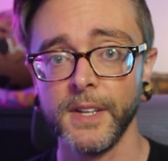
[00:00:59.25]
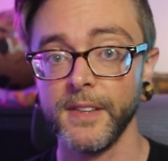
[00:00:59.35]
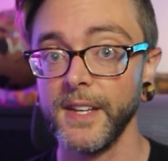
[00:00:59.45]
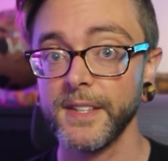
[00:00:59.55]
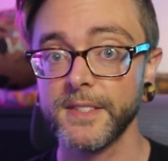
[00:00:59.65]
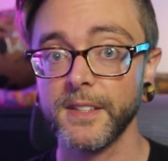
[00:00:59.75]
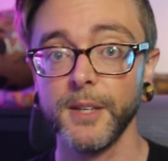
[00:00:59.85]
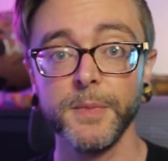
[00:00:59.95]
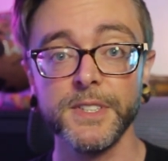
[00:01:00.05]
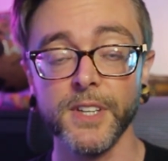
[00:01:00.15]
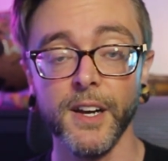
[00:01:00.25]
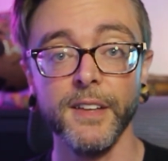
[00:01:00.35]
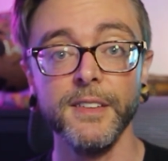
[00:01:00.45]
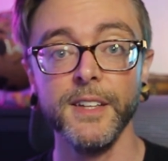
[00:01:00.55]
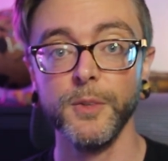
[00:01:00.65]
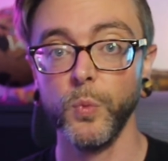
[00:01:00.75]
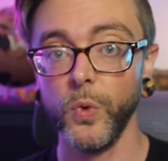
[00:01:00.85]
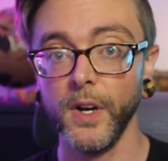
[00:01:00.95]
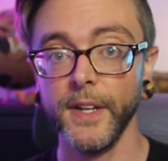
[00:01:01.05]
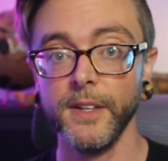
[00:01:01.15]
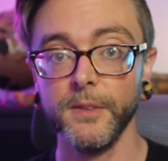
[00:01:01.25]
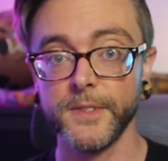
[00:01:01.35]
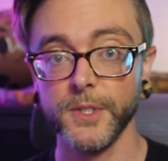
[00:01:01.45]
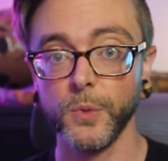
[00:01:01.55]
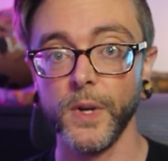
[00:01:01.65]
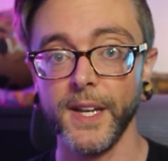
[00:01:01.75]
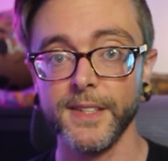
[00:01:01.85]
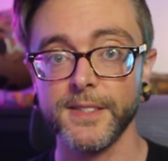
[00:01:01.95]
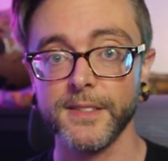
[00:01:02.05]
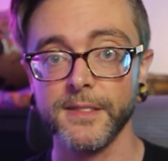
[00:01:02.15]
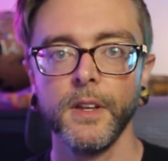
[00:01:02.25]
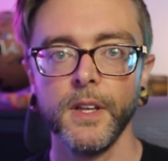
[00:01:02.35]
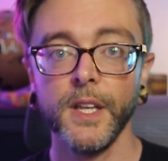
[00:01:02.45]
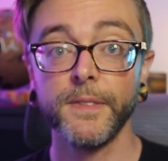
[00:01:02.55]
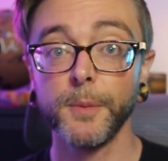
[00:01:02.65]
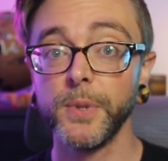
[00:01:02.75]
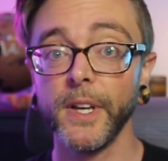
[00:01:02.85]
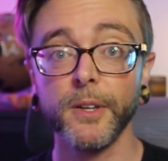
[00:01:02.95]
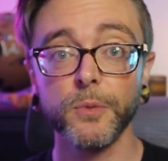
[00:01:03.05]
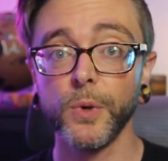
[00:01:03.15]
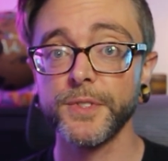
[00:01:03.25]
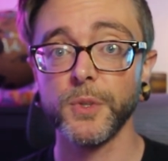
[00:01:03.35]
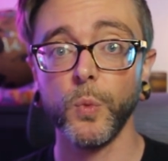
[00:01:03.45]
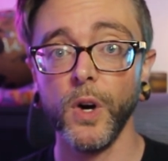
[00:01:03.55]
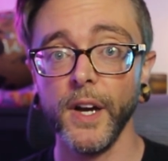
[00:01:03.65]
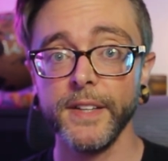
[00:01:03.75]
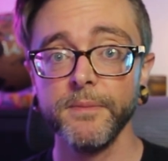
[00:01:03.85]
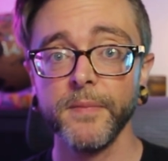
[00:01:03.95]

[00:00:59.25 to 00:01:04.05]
This can be done in one of 2 ways. If the player rolls a 1,